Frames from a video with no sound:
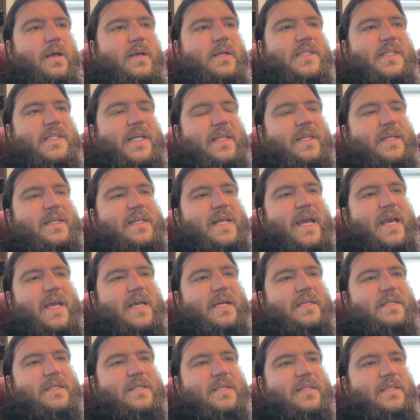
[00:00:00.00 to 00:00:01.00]
Send the
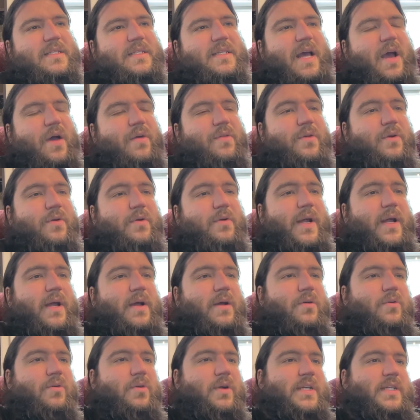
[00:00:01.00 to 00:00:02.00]
tanks into South
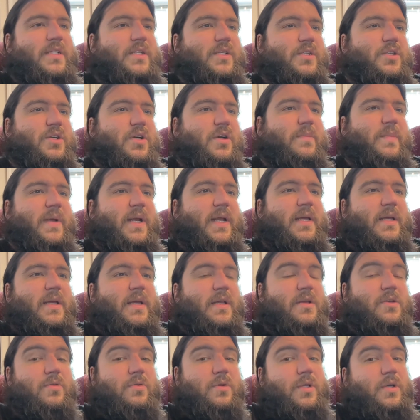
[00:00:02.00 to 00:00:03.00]
Korea or East Germany
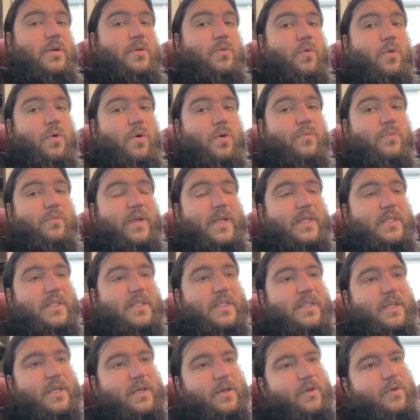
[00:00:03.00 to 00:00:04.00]
and nuclear war would
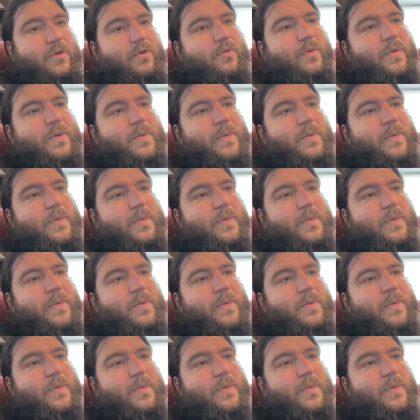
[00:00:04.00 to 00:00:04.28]
ensue.